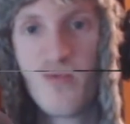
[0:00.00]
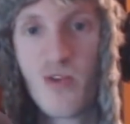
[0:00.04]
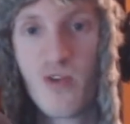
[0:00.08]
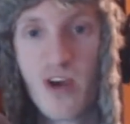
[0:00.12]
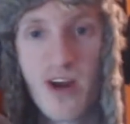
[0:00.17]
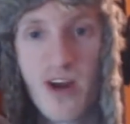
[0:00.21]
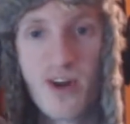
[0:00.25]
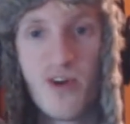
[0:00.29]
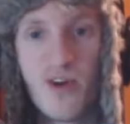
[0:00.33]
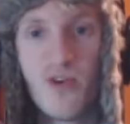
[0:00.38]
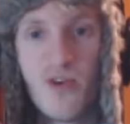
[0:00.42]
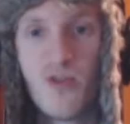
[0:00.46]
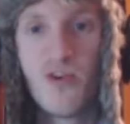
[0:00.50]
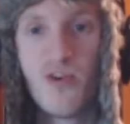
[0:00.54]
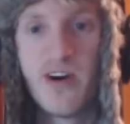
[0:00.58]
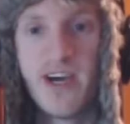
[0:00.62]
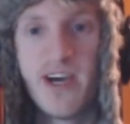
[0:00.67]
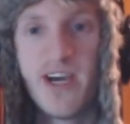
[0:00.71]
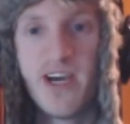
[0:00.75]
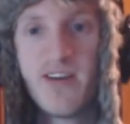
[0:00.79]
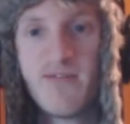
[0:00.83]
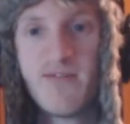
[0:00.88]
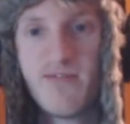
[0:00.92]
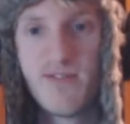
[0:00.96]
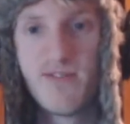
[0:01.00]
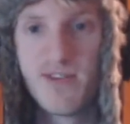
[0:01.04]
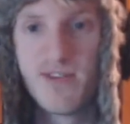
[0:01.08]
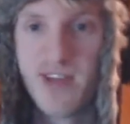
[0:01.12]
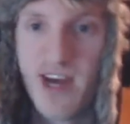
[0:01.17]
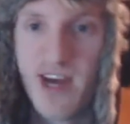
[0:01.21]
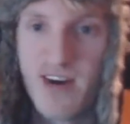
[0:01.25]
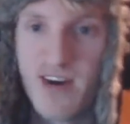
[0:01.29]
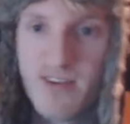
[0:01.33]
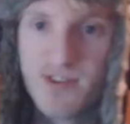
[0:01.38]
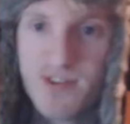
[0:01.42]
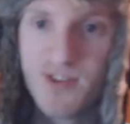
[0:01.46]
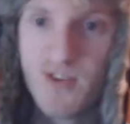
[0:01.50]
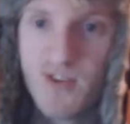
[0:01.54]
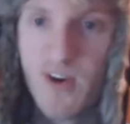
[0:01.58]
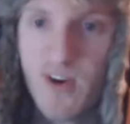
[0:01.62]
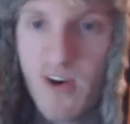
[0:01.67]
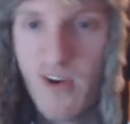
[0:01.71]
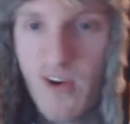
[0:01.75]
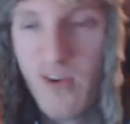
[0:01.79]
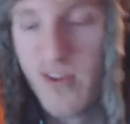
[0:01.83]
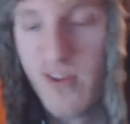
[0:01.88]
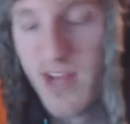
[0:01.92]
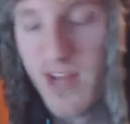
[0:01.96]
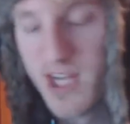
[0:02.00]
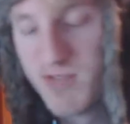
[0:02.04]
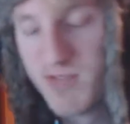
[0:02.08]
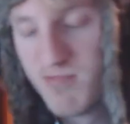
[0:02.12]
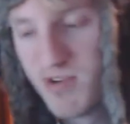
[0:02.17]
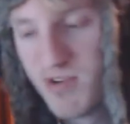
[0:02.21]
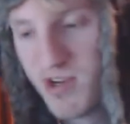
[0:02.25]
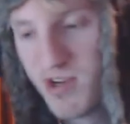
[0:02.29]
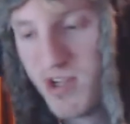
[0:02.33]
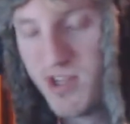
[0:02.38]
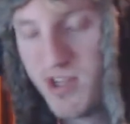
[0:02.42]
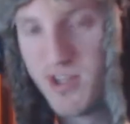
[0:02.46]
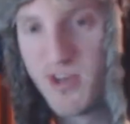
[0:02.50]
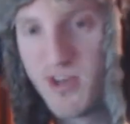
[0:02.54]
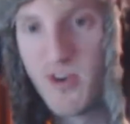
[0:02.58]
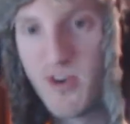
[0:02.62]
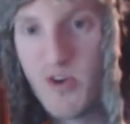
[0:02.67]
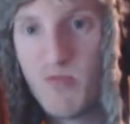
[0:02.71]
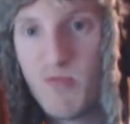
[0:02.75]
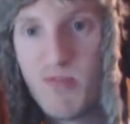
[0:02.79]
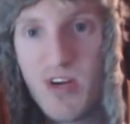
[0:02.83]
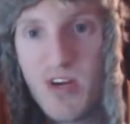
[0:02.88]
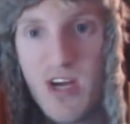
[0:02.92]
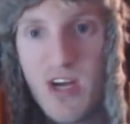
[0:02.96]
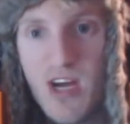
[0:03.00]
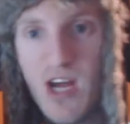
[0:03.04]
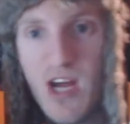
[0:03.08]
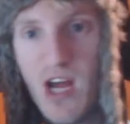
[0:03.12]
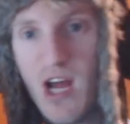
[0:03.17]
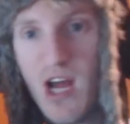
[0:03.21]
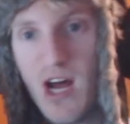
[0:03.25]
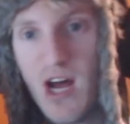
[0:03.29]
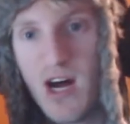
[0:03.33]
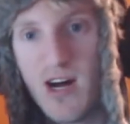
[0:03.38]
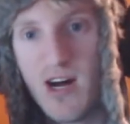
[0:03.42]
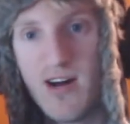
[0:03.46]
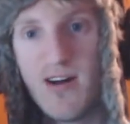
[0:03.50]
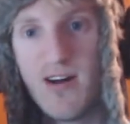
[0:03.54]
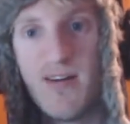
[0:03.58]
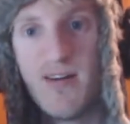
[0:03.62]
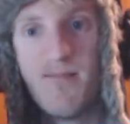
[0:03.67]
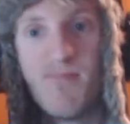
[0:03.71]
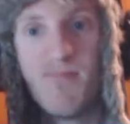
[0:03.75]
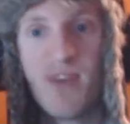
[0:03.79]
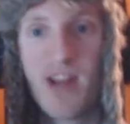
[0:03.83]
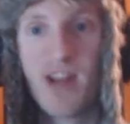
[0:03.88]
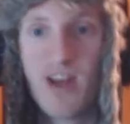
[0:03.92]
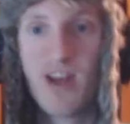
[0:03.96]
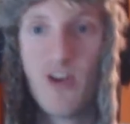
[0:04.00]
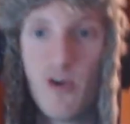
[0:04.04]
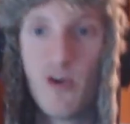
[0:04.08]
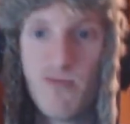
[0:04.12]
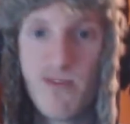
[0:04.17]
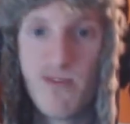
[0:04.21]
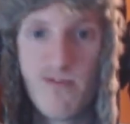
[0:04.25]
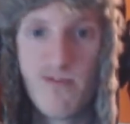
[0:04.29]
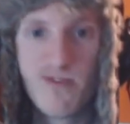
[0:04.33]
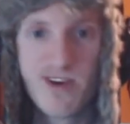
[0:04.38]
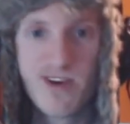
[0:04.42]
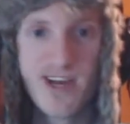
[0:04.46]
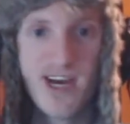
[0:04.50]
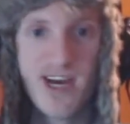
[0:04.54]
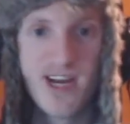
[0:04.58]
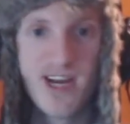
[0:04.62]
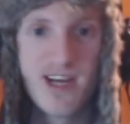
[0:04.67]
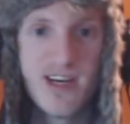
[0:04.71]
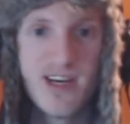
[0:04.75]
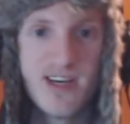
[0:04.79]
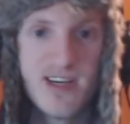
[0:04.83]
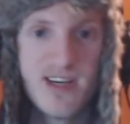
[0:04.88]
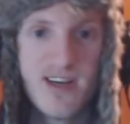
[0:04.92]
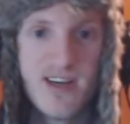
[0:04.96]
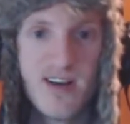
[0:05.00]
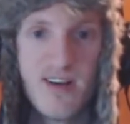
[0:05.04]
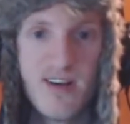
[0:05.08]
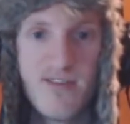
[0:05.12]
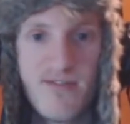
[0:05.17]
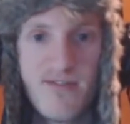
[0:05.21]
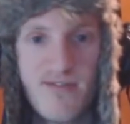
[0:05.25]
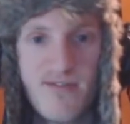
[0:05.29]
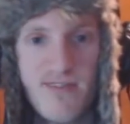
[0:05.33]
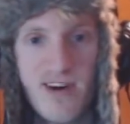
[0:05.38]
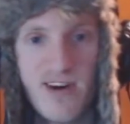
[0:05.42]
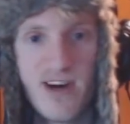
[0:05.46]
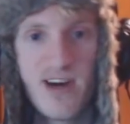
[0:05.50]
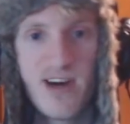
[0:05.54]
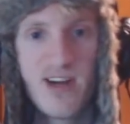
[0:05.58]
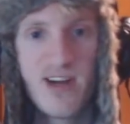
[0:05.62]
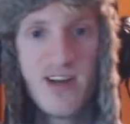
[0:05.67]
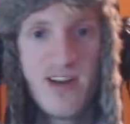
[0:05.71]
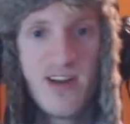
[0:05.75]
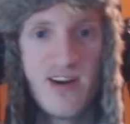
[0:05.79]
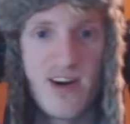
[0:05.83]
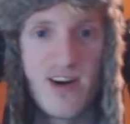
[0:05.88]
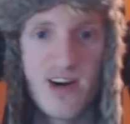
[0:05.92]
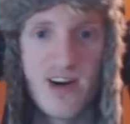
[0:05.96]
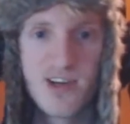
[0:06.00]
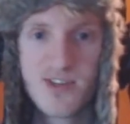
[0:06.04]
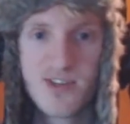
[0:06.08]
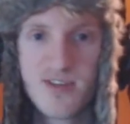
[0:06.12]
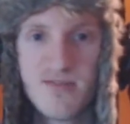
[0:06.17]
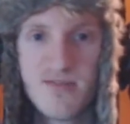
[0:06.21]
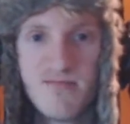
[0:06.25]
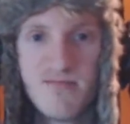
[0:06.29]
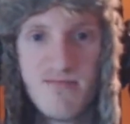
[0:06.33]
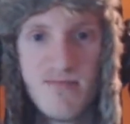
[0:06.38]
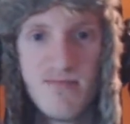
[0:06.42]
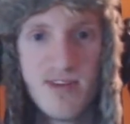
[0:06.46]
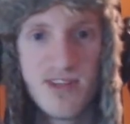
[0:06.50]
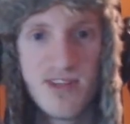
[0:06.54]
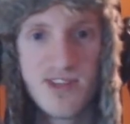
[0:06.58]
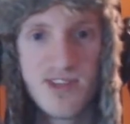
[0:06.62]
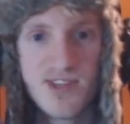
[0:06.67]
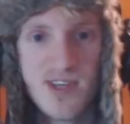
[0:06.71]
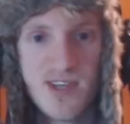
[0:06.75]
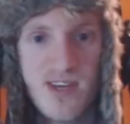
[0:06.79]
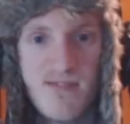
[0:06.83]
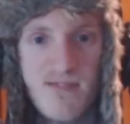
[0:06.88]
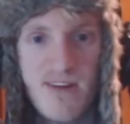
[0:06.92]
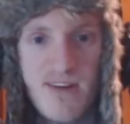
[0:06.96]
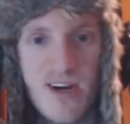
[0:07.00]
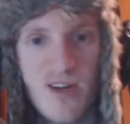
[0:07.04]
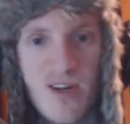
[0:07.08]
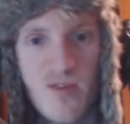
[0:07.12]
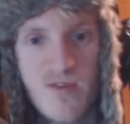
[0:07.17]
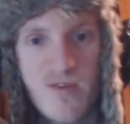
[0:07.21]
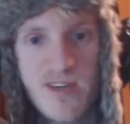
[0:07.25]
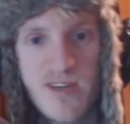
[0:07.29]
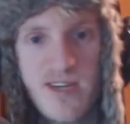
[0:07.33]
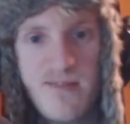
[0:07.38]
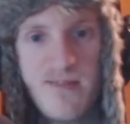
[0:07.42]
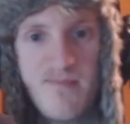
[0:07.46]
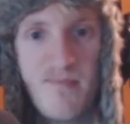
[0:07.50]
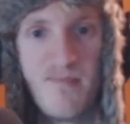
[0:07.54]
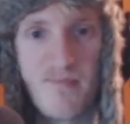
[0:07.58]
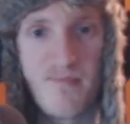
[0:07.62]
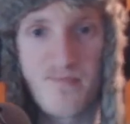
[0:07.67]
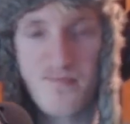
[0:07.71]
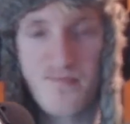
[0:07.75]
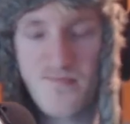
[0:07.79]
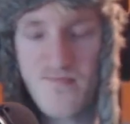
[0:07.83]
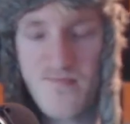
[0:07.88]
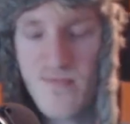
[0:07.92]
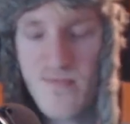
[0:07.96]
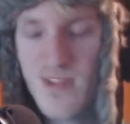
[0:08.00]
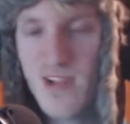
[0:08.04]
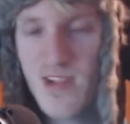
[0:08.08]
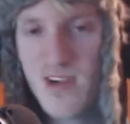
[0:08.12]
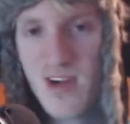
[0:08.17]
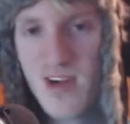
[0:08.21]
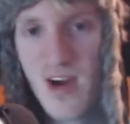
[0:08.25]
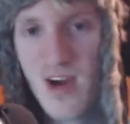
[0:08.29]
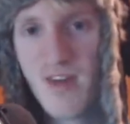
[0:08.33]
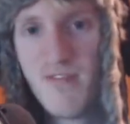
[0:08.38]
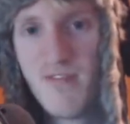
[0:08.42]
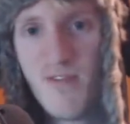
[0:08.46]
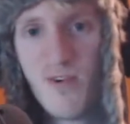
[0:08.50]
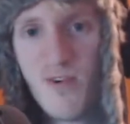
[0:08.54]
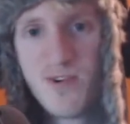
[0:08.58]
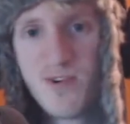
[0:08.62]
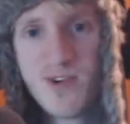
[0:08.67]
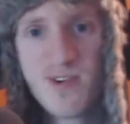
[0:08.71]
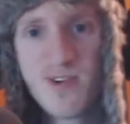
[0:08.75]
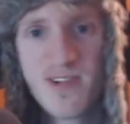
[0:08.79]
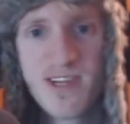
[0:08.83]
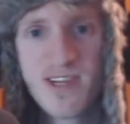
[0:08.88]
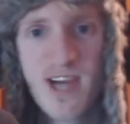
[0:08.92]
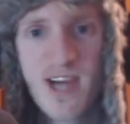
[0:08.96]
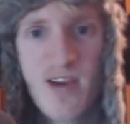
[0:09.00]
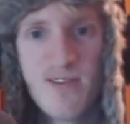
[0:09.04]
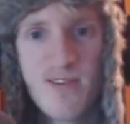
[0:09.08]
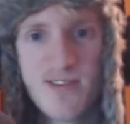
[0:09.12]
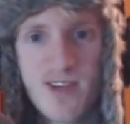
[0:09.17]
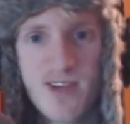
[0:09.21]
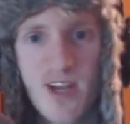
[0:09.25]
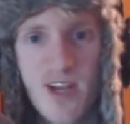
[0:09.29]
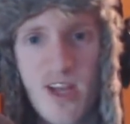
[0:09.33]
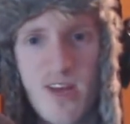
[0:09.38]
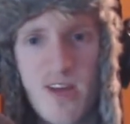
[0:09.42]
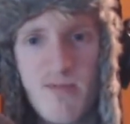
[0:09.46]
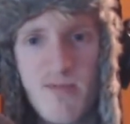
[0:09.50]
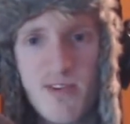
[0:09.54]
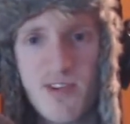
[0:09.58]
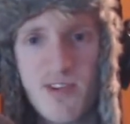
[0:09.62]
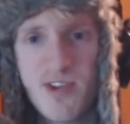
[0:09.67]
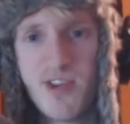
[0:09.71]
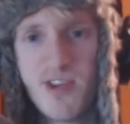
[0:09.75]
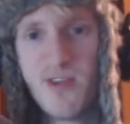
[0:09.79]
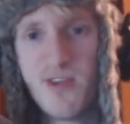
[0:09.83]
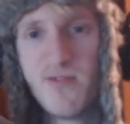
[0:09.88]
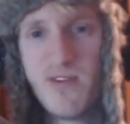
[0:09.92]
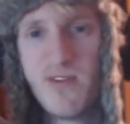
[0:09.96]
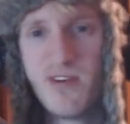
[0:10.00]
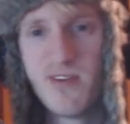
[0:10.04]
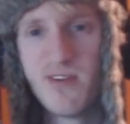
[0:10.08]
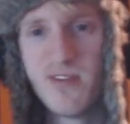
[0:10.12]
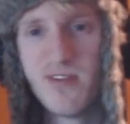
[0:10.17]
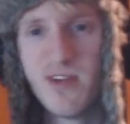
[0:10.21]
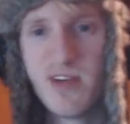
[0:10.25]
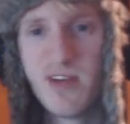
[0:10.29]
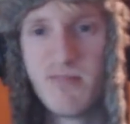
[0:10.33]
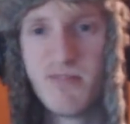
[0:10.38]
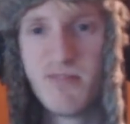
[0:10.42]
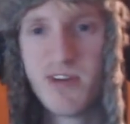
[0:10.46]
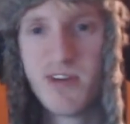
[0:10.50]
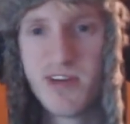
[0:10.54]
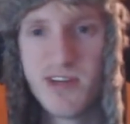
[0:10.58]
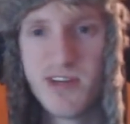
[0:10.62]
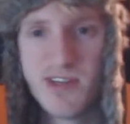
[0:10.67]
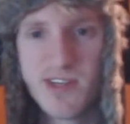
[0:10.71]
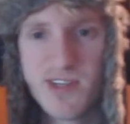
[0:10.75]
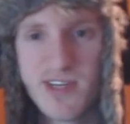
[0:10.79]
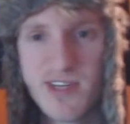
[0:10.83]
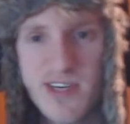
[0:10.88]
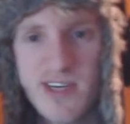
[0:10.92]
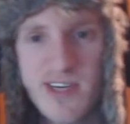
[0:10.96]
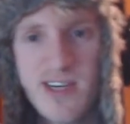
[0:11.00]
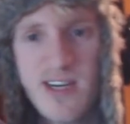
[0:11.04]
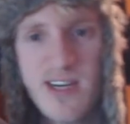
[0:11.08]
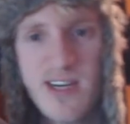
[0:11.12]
We're at a whole handful now, so that's pretty dope. And I hope everyone had a fun, awesome, and safe Halloween. Unfortunately, I was unable to do anything because,